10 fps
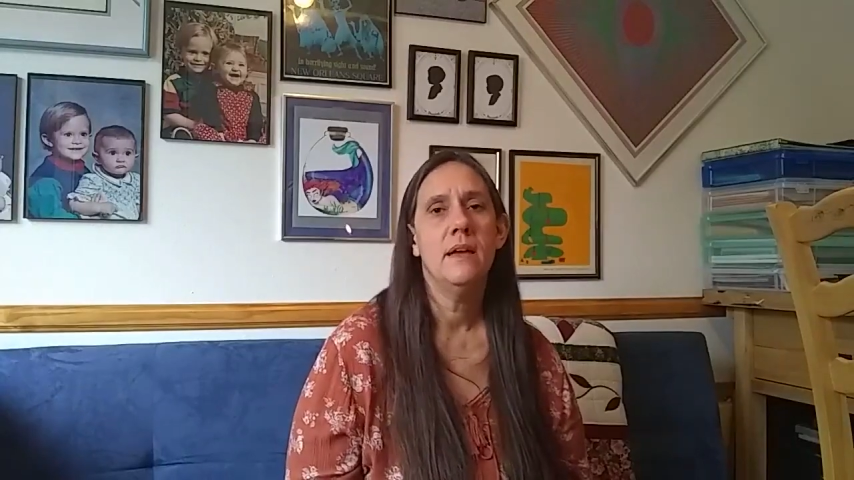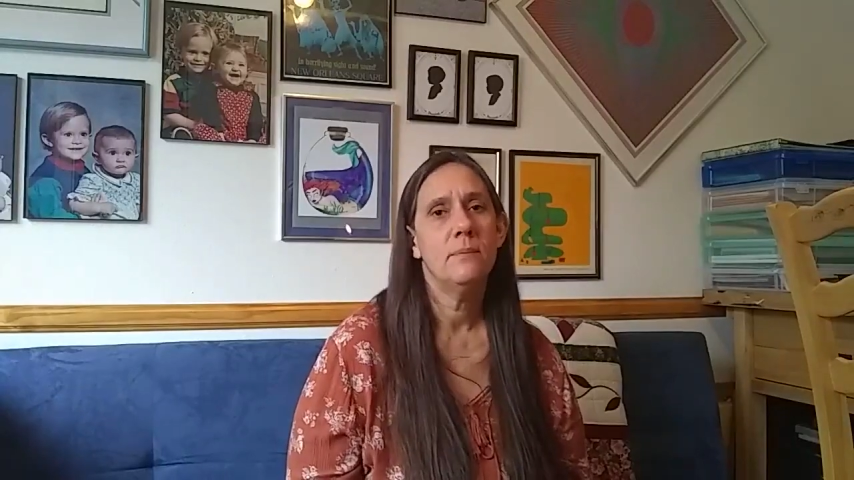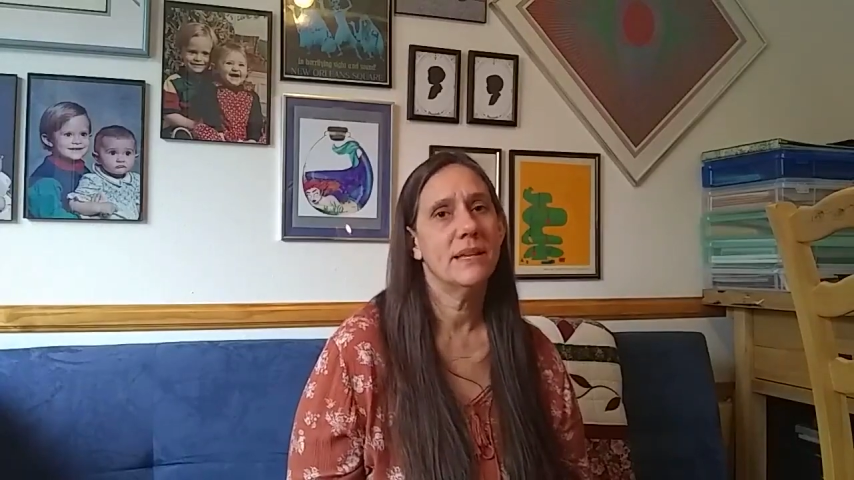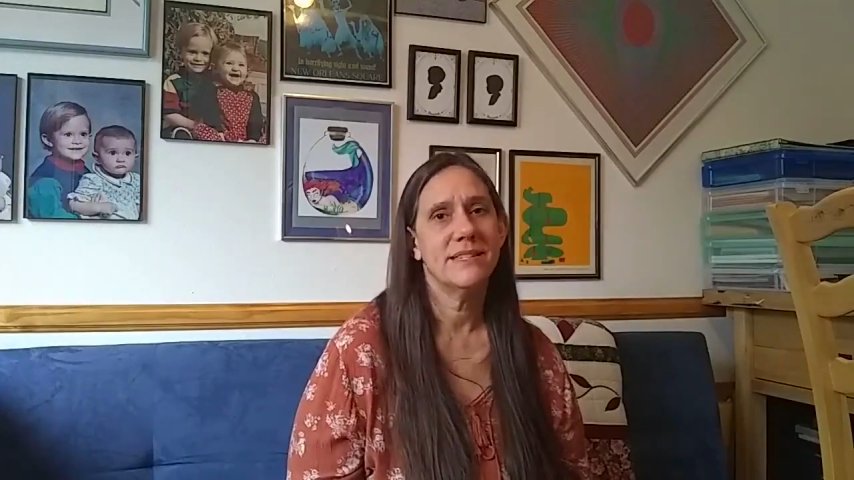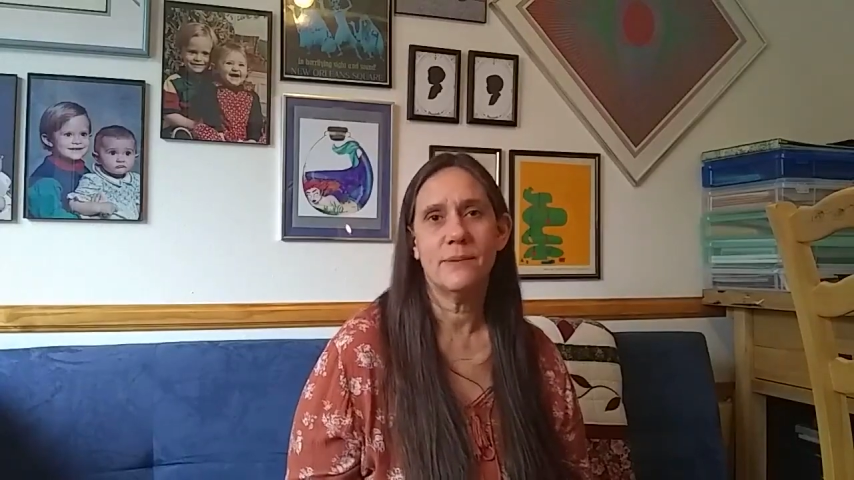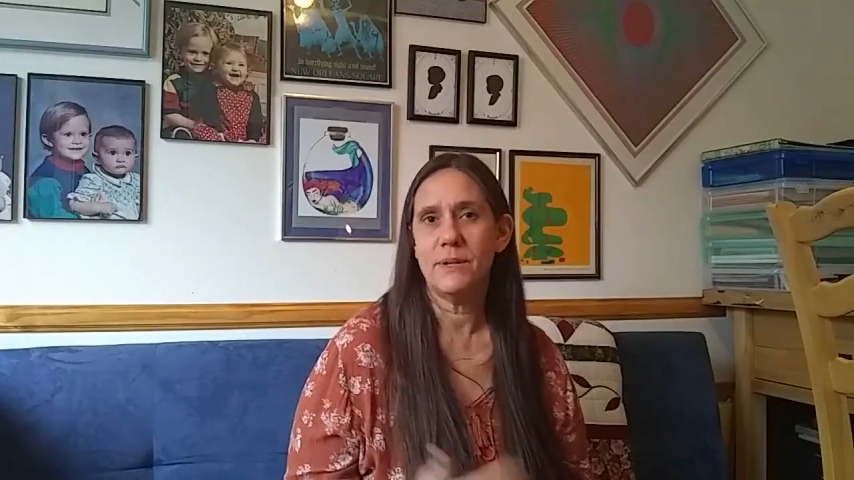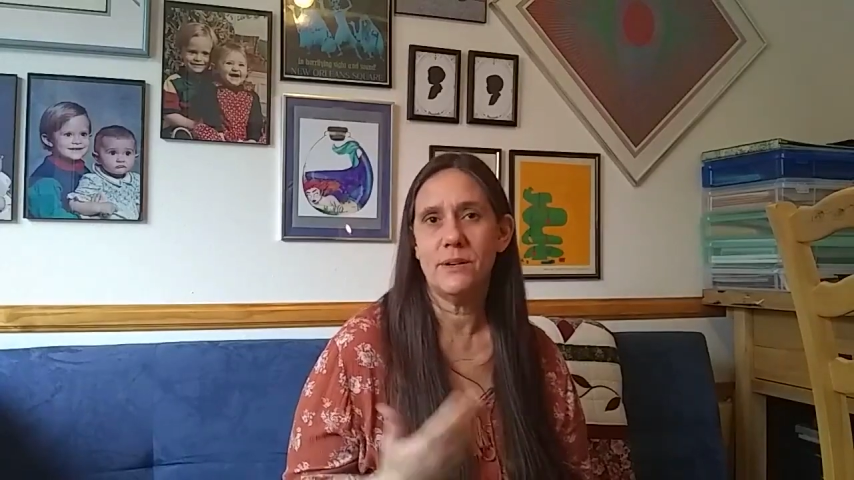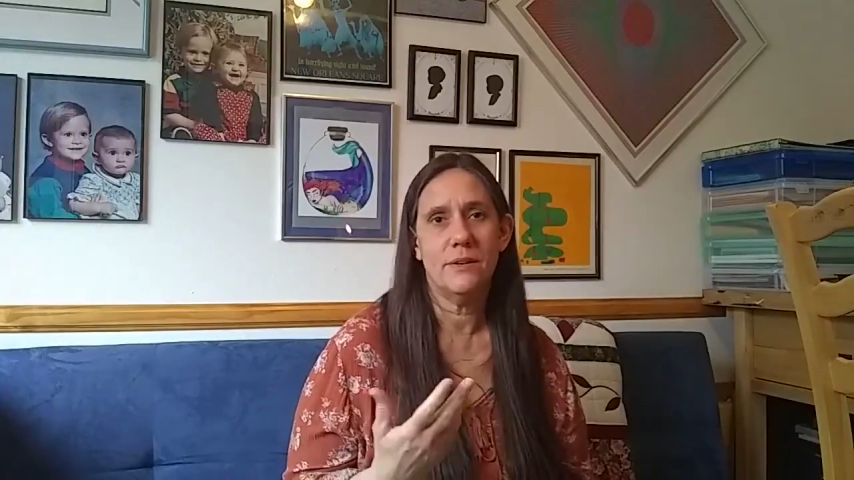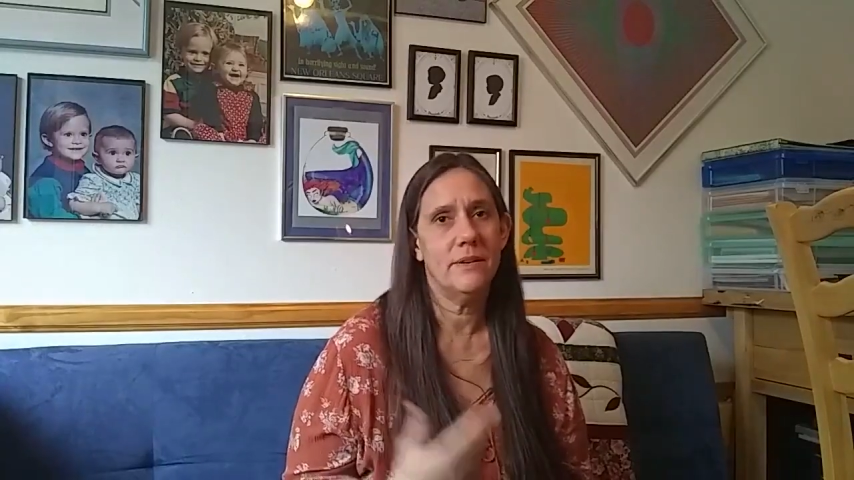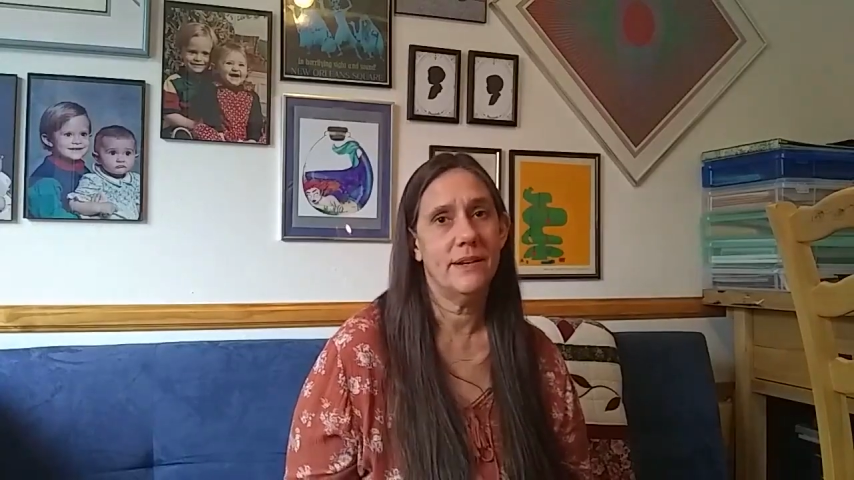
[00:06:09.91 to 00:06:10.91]
because I'm a
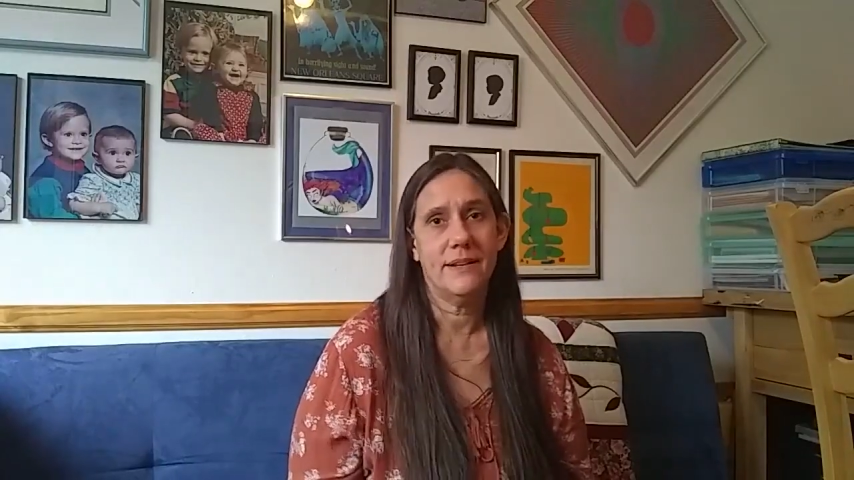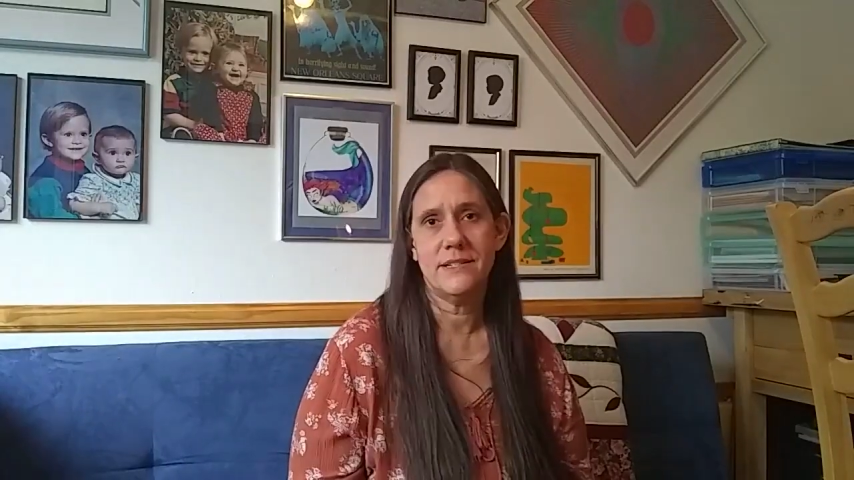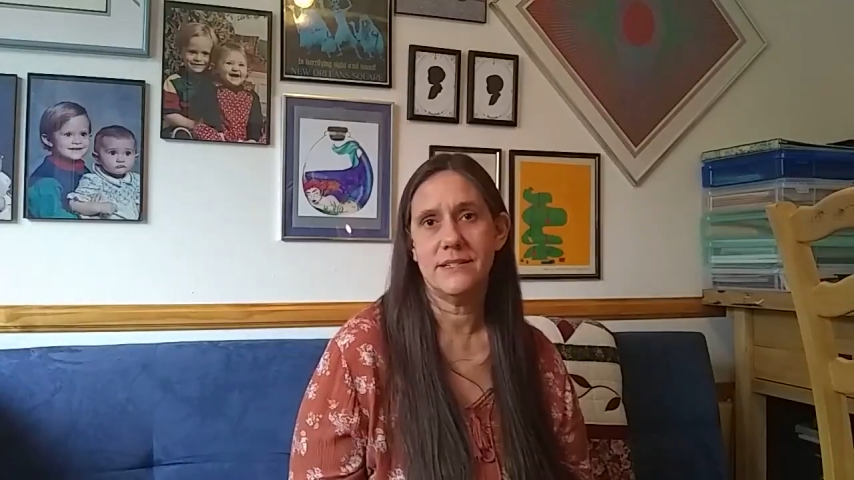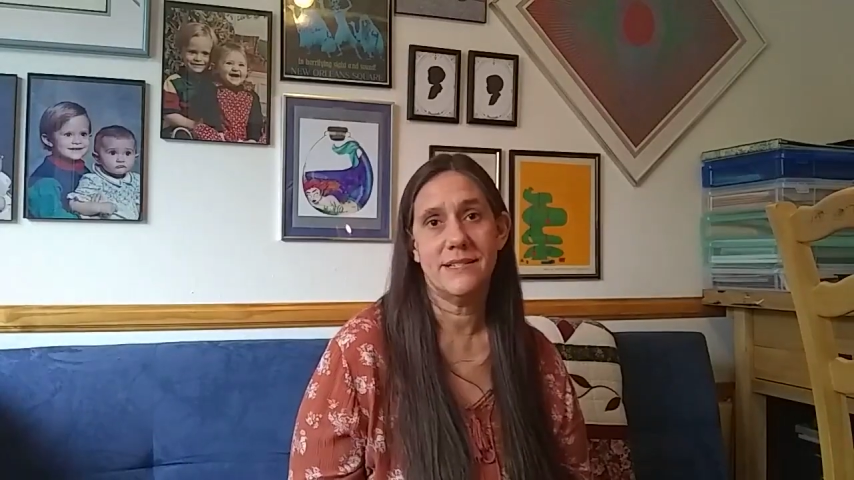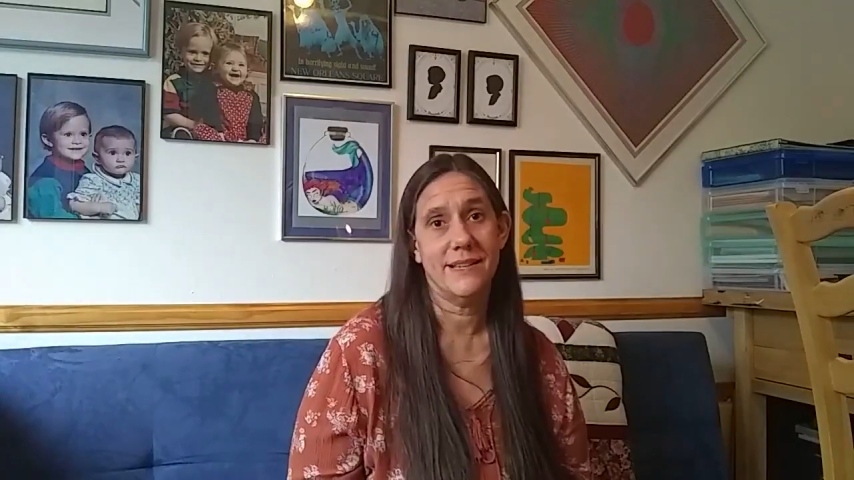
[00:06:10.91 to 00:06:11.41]
nerd and I just